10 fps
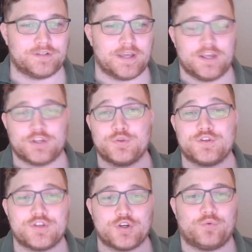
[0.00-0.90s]
so this
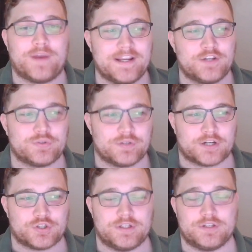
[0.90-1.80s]
is a great
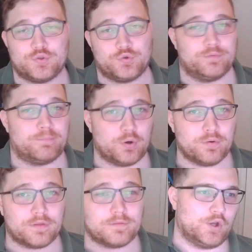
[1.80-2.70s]
introduction to
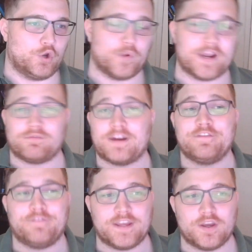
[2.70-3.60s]
both. When I write
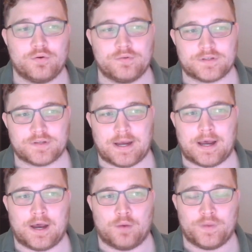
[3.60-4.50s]
videos
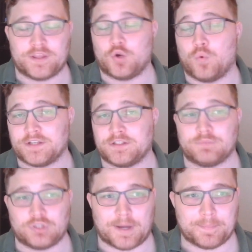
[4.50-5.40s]
with quantum
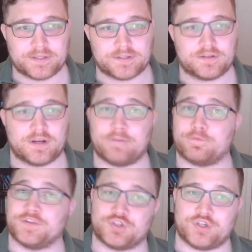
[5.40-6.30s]
topics for
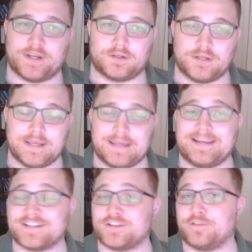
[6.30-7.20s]
this channel,
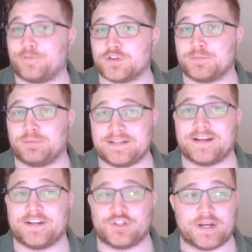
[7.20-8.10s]
it's the first place
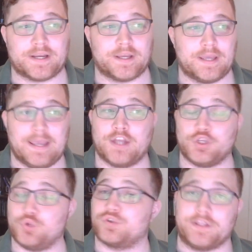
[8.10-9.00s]
I check, and
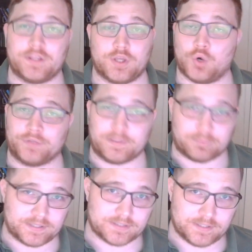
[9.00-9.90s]
usually the only
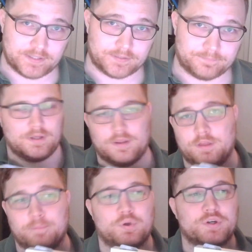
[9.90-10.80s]
place needed.
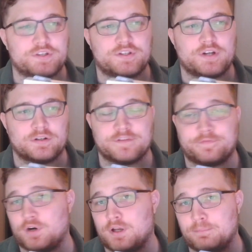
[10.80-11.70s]
The book starts
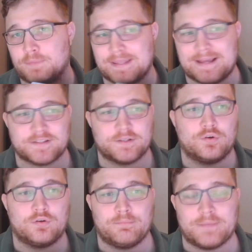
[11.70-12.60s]
from
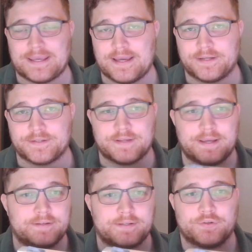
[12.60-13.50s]
classical mechanics
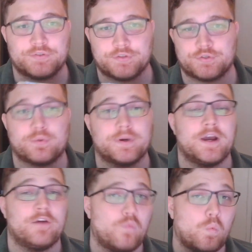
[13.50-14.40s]
and tells the story
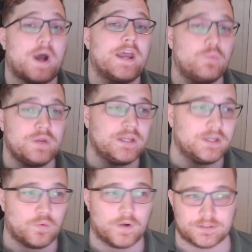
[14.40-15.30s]
of why we need
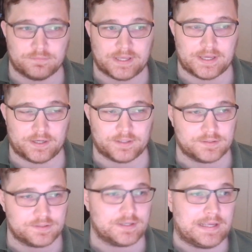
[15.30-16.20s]
quantum
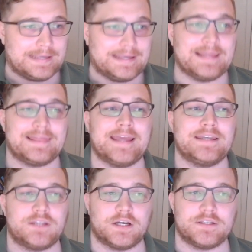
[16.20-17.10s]
mechanics. It then
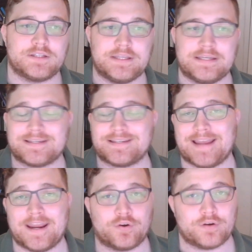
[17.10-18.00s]
does the
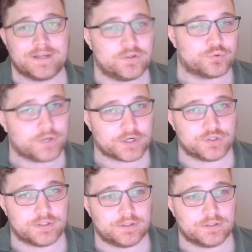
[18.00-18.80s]
standard introduction